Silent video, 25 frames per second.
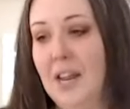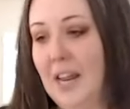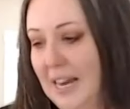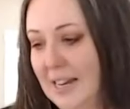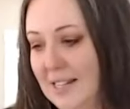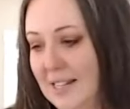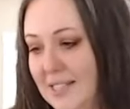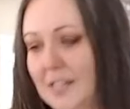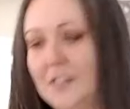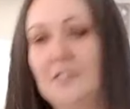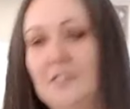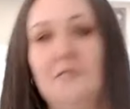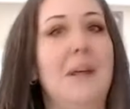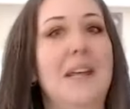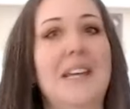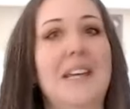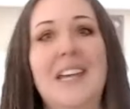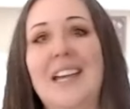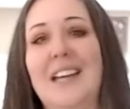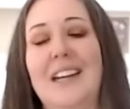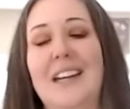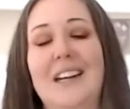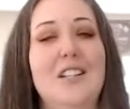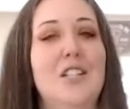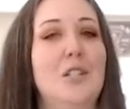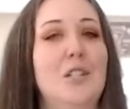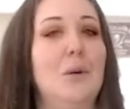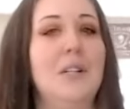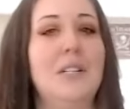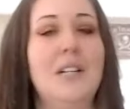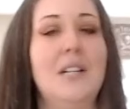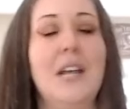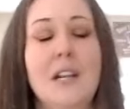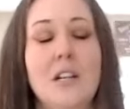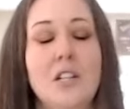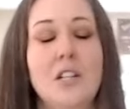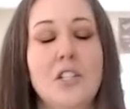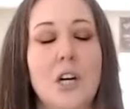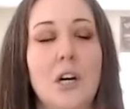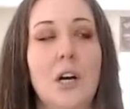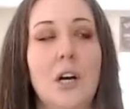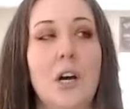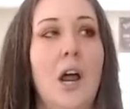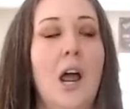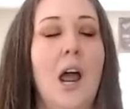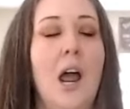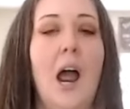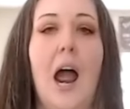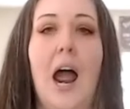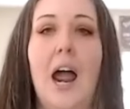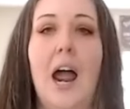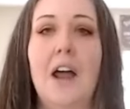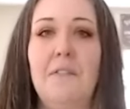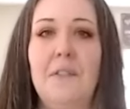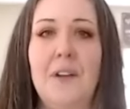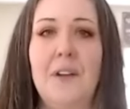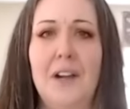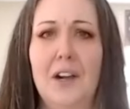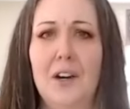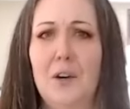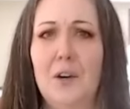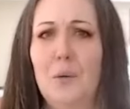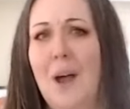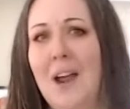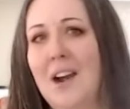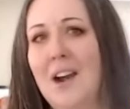instead of making it into a tincture, I figured,